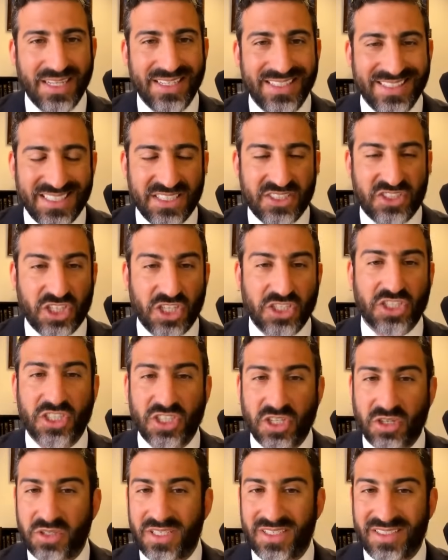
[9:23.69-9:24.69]
since Judge
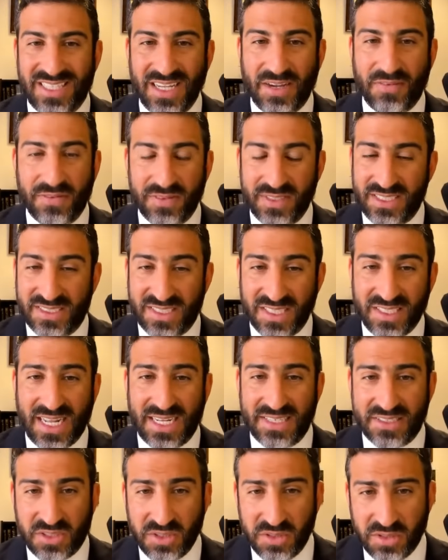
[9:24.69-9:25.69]
Cannone definitely did
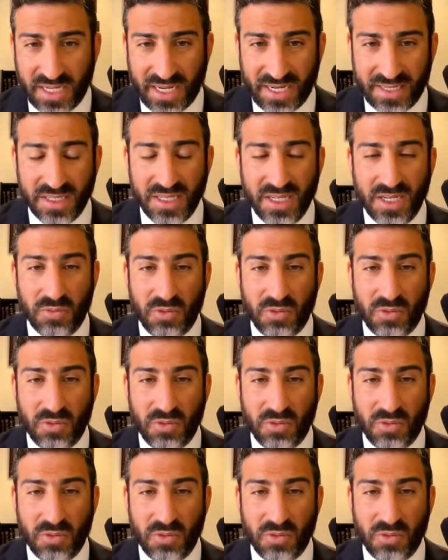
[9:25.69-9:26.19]
not do that,